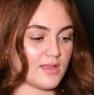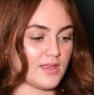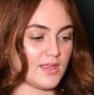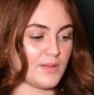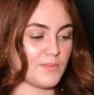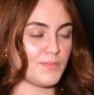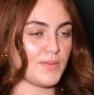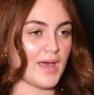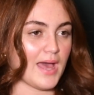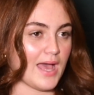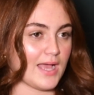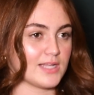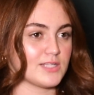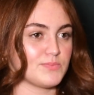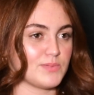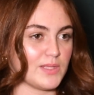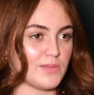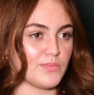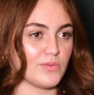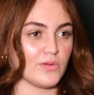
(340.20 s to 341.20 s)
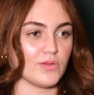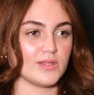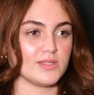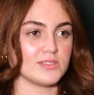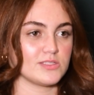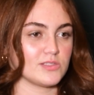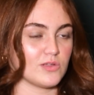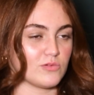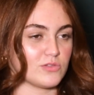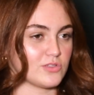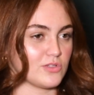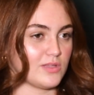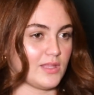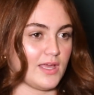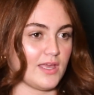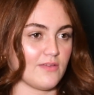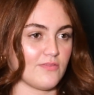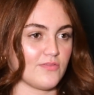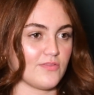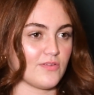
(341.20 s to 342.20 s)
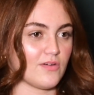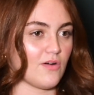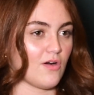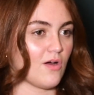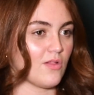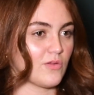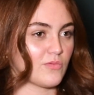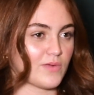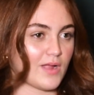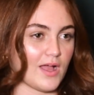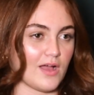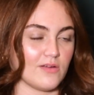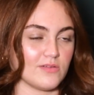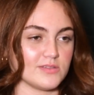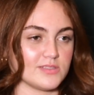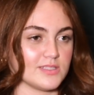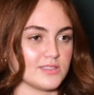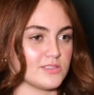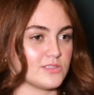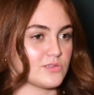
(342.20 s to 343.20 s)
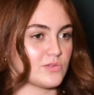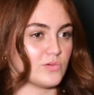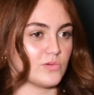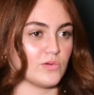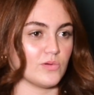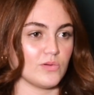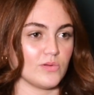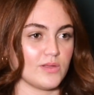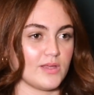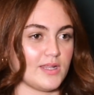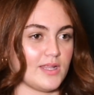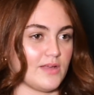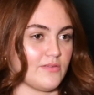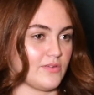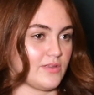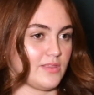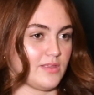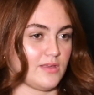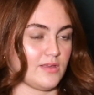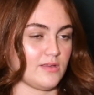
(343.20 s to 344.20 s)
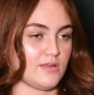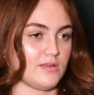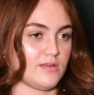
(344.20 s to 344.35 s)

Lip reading: impact people in social life all around in school and everything?